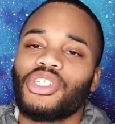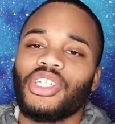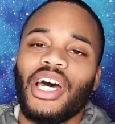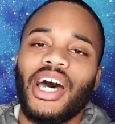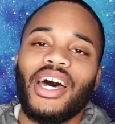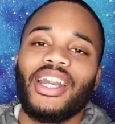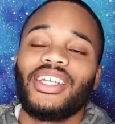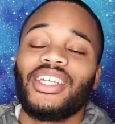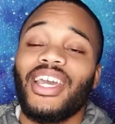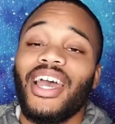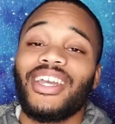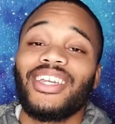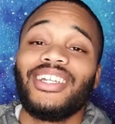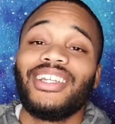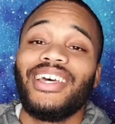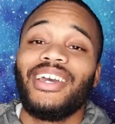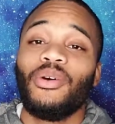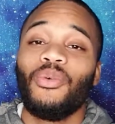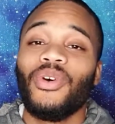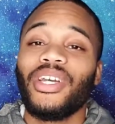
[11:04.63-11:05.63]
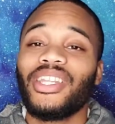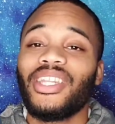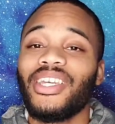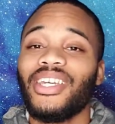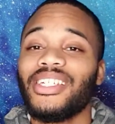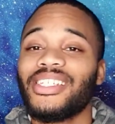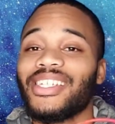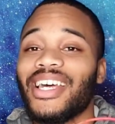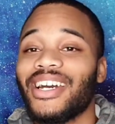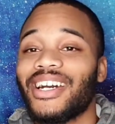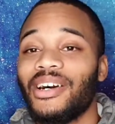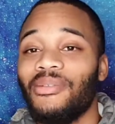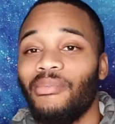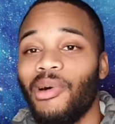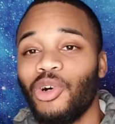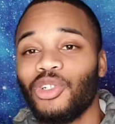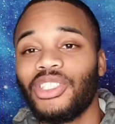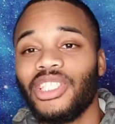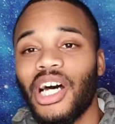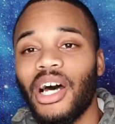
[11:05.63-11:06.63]
of how to calculate with it is like a
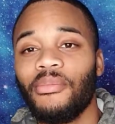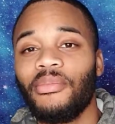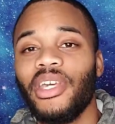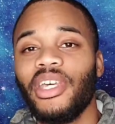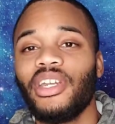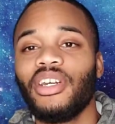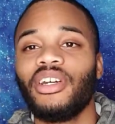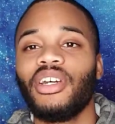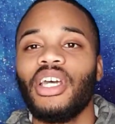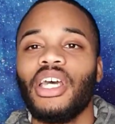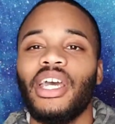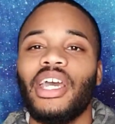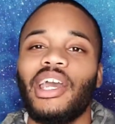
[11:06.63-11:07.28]
multimeter,